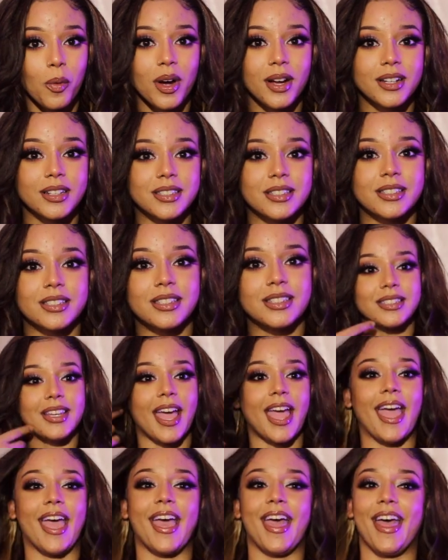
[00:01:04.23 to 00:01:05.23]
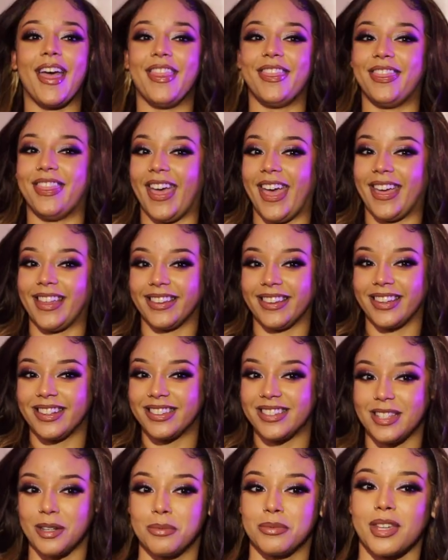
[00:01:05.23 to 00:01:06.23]
once and then
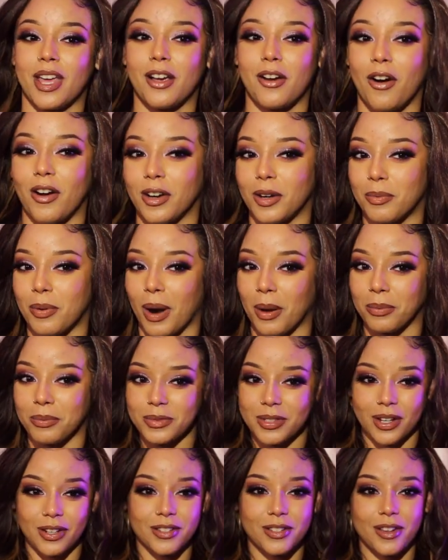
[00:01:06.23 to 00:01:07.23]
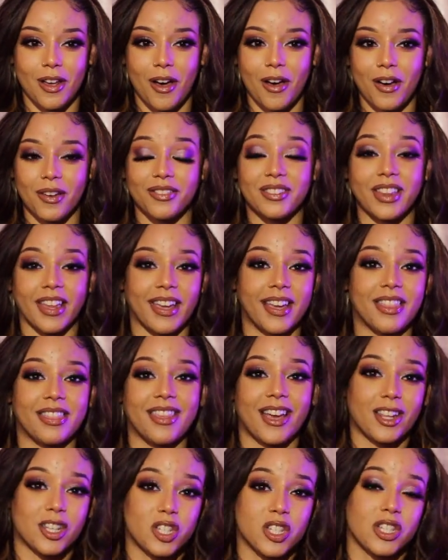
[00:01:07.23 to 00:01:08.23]
it seems like all your problems are solved. Like
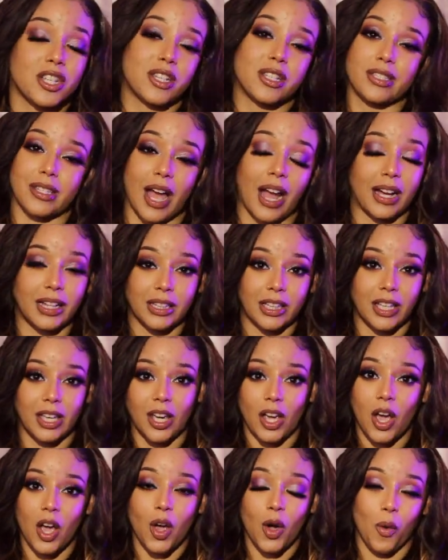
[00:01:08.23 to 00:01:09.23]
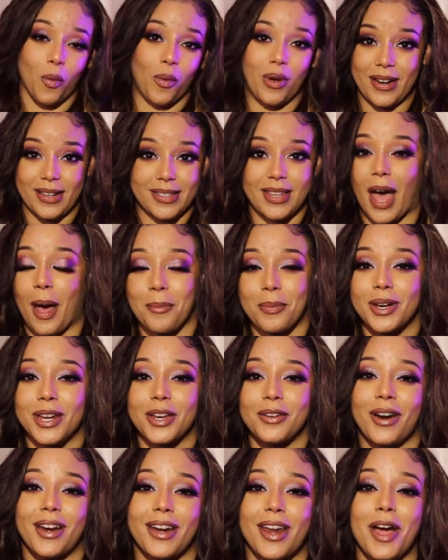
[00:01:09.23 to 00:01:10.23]
that's exactly what is
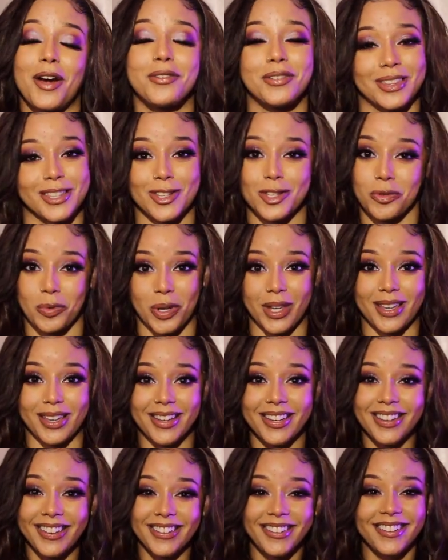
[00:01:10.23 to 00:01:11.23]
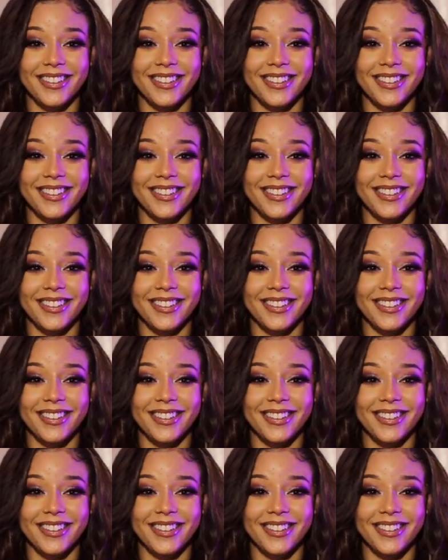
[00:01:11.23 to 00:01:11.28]
happening right now with this wig.